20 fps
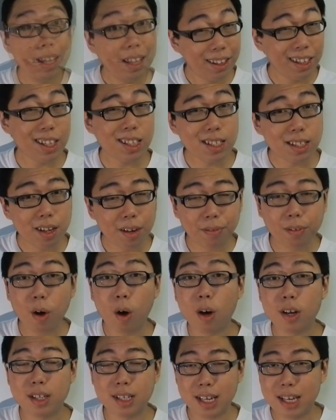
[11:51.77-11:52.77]
This, of
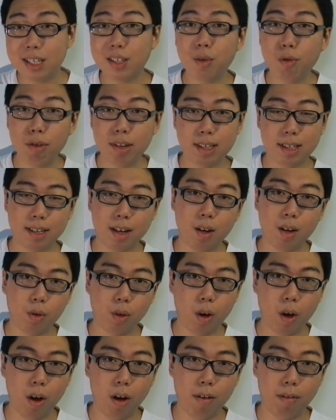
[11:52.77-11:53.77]
course, is a
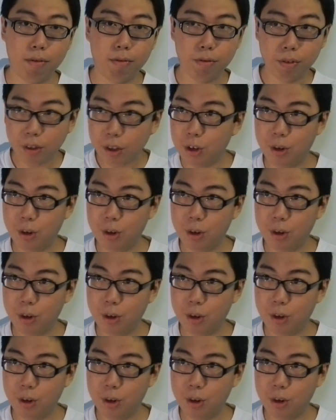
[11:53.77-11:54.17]
result of,